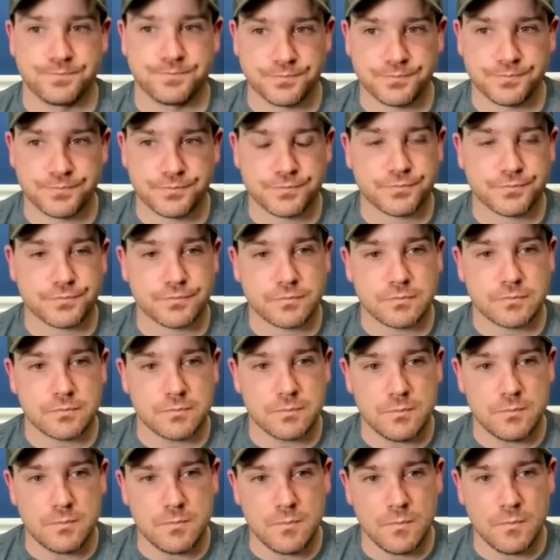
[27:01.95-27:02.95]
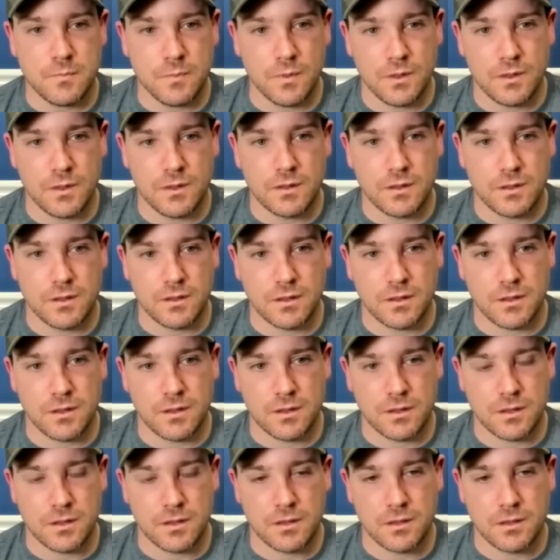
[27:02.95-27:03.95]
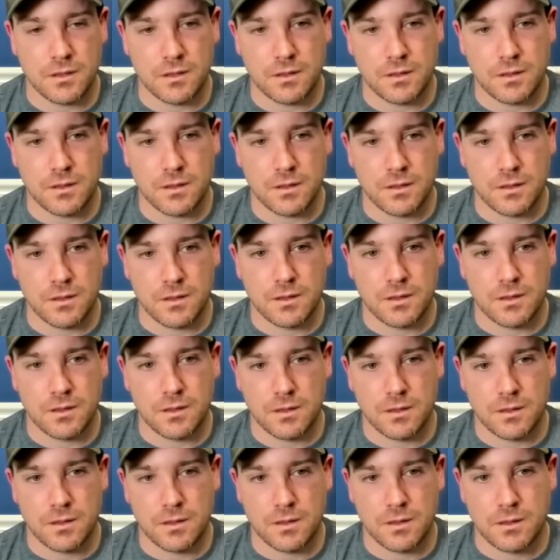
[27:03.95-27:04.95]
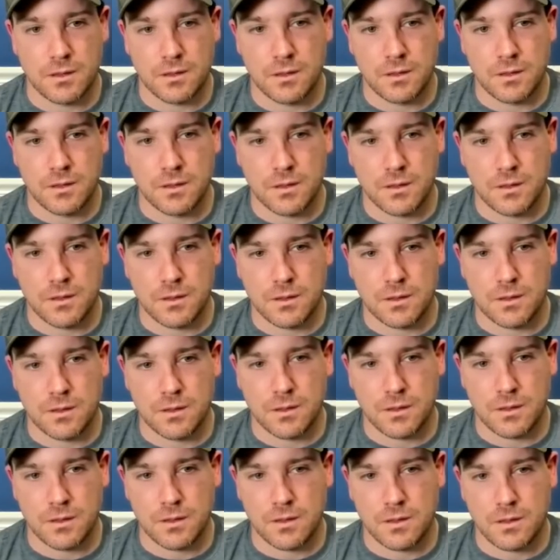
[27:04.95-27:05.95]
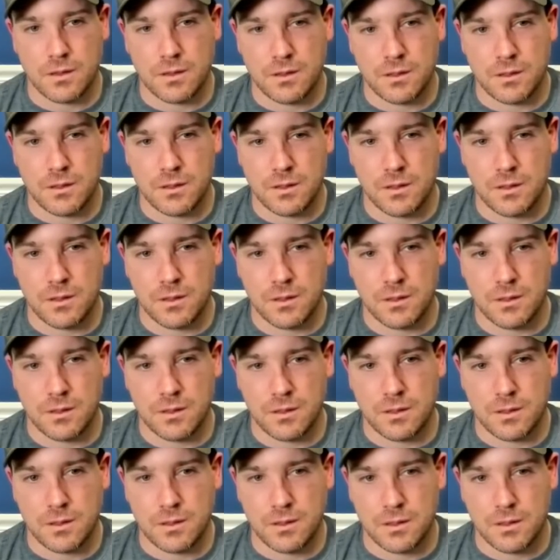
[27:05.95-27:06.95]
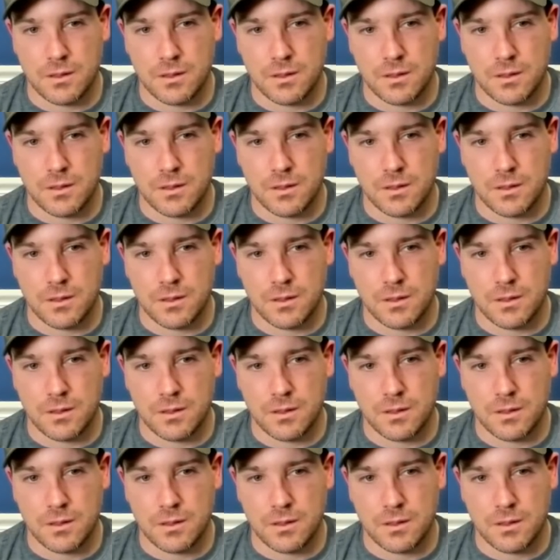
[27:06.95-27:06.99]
(not speaking)